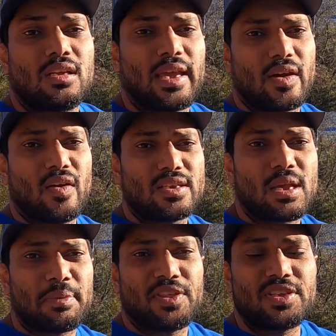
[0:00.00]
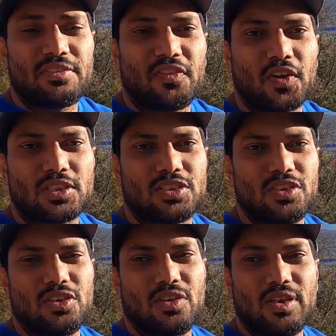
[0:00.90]
Okay guys, a couple of things I forgot
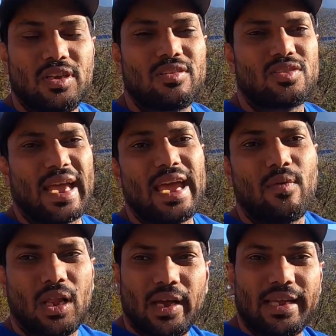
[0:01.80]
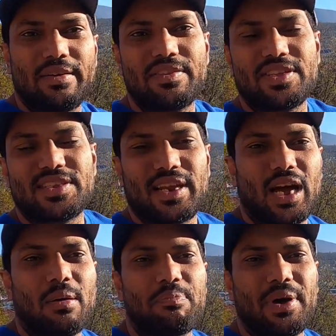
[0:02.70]
to say while I had everything set
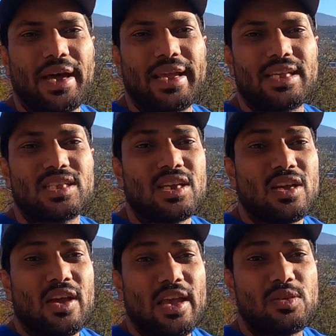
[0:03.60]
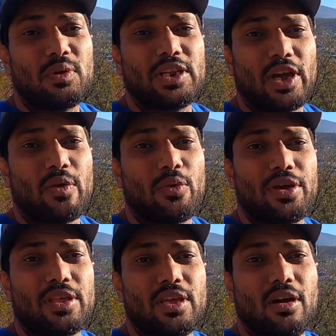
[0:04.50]
up, but it's really
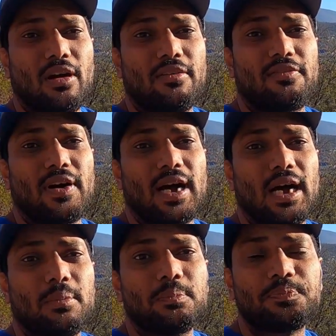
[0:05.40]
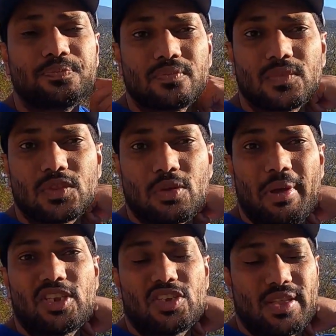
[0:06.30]
noteworthy of to
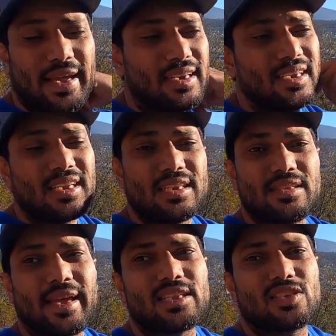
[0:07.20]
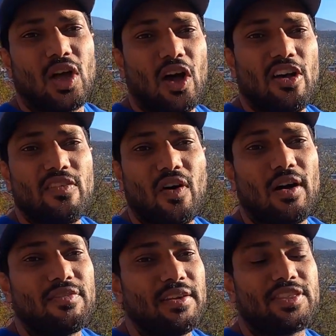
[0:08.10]
mention that stove,
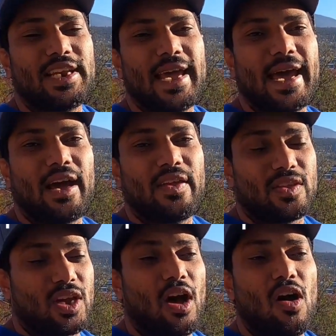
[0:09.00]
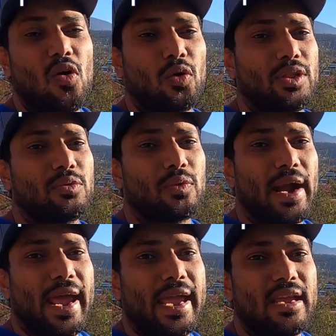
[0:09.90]
I've left it out in the cold, in the
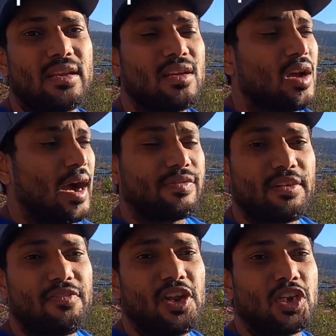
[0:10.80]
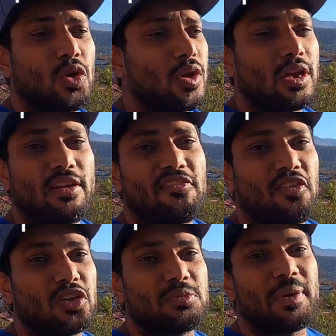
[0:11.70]
rain, after I finished cooking,
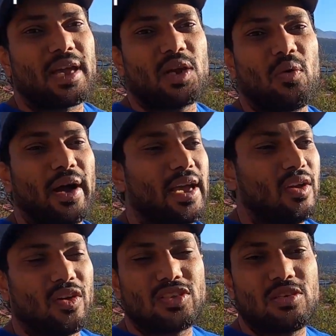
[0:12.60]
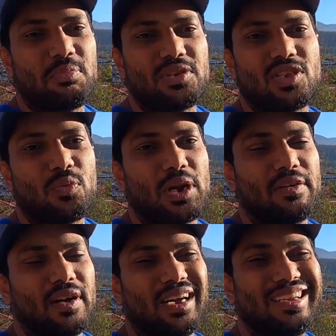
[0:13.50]
forgot to pack it away, I got too busy,
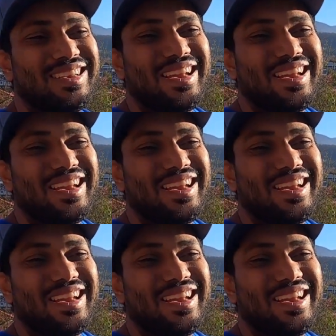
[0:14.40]
whatever,